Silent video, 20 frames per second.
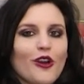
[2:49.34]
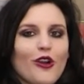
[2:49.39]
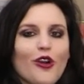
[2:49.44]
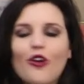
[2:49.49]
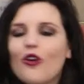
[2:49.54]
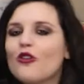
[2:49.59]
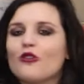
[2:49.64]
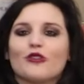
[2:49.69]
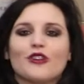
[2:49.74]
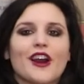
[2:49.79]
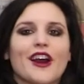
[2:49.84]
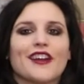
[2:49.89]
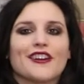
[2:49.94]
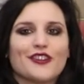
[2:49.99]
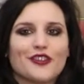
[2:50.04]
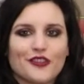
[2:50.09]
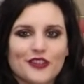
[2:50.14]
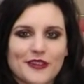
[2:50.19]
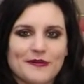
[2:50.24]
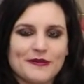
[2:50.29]
oh god,
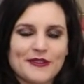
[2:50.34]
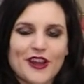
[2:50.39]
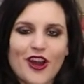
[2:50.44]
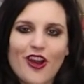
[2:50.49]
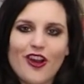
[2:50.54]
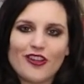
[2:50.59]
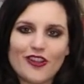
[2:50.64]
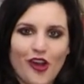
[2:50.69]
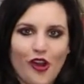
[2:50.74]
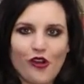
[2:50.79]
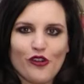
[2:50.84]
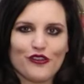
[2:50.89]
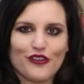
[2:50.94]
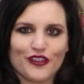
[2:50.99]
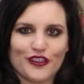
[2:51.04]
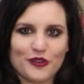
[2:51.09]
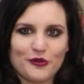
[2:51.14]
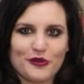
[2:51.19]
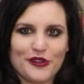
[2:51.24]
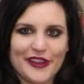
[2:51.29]
creepy all over
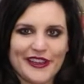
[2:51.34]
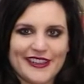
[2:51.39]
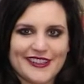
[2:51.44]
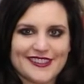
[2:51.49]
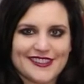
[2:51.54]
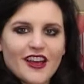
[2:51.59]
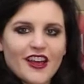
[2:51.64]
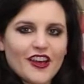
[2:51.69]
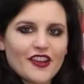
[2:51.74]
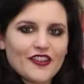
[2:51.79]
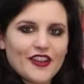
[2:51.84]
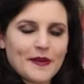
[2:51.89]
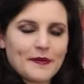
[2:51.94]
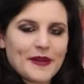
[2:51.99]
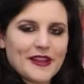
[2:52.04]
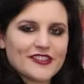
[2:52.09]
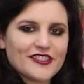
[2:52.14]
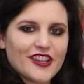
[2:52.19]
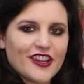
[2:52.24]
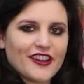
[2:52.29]
the place. Alright,
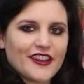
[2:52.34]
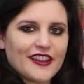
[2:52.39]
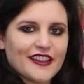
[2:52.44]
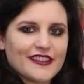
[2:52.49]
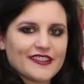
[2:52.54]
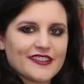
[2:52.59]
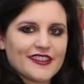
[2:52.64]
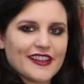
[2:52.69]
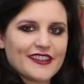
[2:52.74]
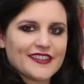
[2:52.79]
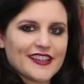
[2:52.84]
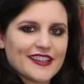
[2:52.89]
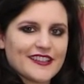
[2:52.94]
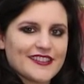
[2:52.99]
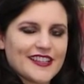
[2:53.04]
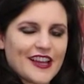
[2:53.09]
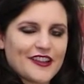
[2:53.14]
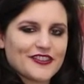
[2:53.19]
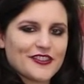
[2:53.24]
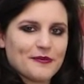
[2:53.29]
my darlings, let's
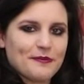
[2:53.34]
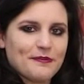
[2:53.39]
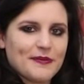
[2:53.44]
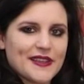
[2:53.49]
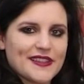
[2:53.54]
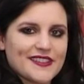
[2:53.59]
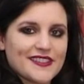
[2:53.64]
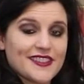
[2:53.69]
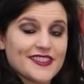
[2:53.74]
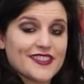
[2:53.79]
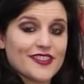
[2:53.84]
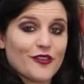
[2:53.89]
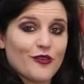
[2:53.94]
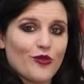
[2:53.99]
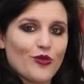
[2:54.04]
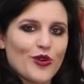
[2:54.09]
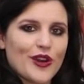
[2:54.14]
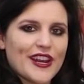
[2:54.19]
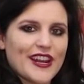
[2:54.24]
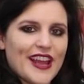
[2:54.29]
get down to business of
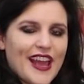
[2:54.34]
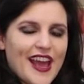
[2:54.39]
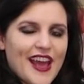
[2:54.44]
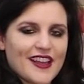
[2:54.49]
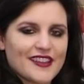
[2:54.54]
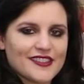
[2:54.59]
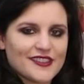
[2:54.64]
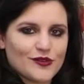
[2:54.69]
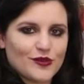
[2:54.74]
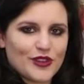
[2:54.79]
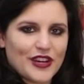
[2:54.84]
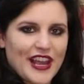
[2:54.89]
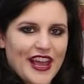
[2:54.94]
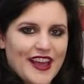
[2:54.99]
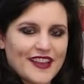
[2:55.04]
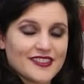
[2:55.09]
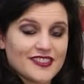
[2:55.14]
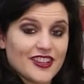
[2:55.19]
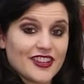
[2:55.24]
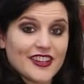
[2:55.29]
what it has and what it
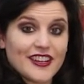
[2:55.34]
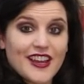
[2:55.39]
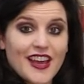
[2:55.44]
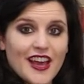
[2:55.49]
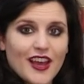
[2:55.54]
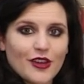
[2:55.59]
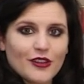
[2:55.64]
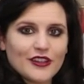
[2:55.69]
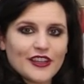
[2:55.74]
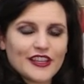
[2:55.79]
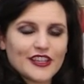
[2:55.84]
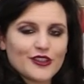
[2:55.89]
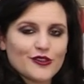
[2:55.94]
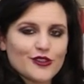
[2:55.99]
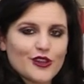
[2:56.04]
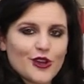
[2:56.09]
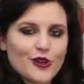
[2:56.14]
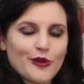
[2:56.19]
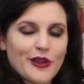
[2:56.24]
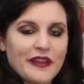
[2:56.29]
has not. And I'll let you
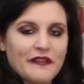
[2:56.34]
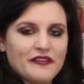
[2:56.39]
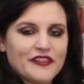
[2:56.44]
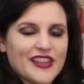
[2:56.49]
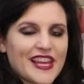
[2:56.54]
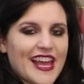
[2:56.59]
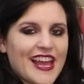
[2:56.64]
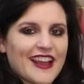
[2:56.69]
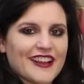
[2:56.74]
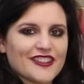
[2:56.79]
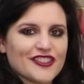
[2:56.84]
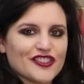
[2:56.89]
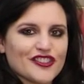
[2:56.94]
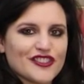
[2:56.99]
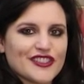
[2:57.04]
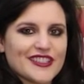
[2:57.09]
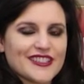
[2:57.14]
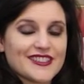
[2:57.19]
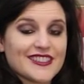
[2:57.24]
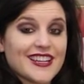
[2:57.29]
know if The
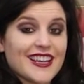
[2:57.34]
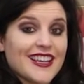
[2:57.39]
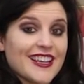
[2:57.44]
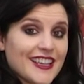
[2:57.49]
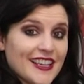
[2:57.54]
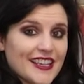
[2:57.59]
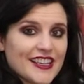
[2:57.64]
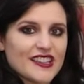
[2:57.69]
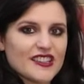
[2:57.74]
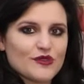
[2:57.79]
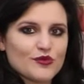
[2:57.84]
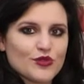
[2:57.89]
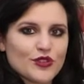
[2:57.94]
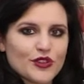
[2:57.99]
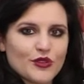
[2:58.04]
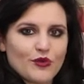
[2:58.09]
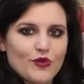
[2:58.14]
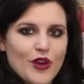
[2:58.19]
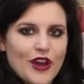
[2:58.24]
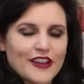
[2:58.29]
Exorcist is
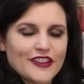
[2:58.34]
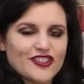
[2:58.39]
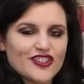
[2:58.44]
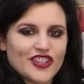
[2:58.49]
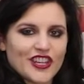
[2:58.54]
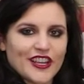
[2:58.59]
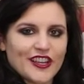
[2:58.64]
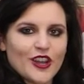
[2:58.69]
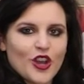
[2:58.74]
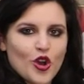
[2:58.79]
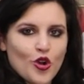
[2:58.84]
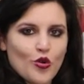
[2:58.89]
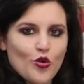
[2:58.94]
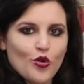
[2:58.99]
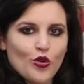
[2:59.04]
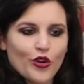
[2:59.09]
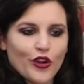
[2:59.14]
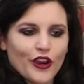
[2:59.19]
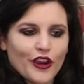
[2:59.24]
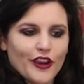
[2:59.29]
worth watching,
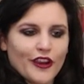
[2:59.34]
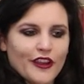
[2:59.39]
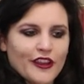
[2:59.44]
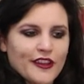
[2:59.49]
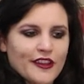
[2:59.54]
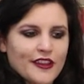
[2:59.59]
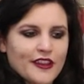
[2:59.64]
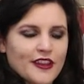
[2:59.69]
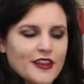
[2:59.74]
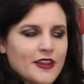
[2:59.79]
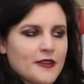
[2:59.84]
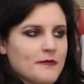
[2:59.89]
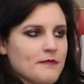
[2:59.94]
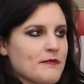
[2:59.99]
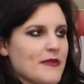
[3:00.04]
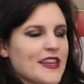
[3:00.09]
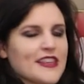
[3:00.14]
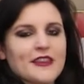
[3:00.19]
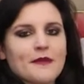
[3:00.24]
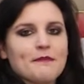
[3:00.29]
or
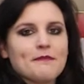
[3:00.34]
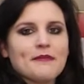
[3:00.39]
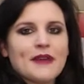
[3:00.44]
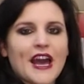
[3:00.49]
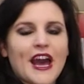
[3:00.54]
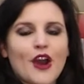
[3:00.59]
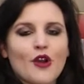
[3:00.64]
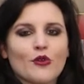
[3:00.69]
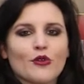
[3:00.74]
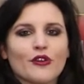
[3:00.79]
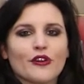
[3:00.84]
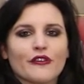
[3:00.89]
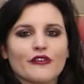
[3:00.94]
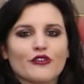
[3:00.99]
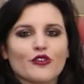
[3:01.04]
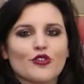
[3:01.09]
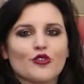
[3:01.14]
may the power of